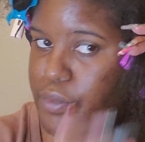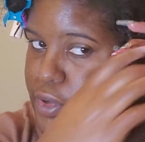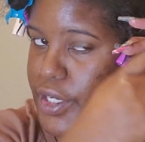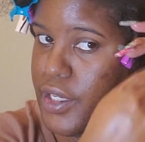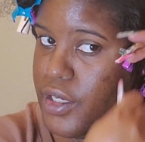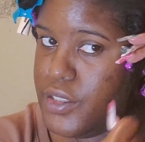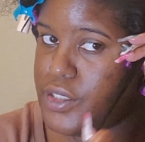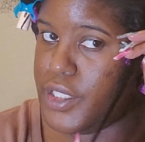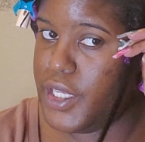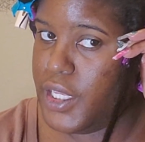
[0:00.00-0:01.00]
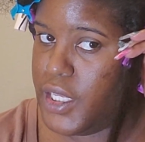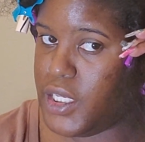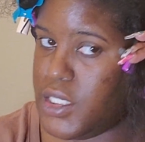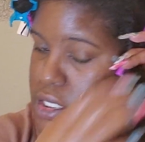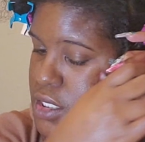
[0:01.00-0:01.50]
Bring it onto the
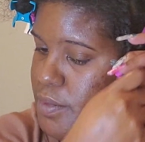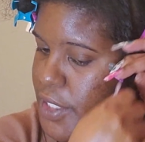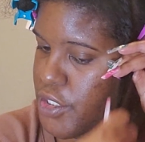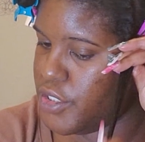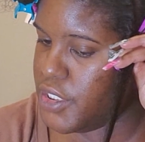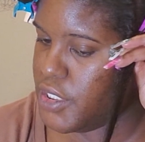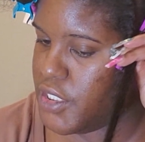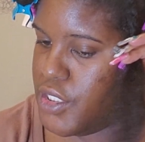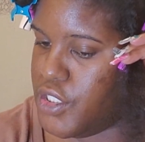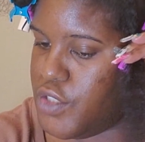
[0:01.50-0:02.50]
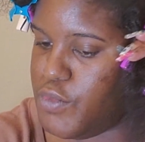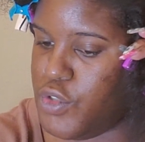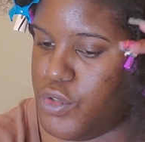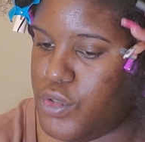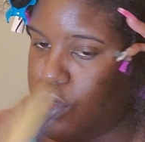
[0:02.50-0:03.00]
ends. Make sure he's nice and
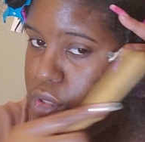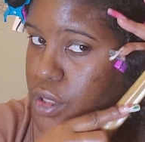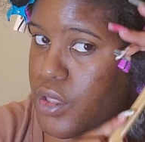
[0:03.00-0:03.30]
smooth.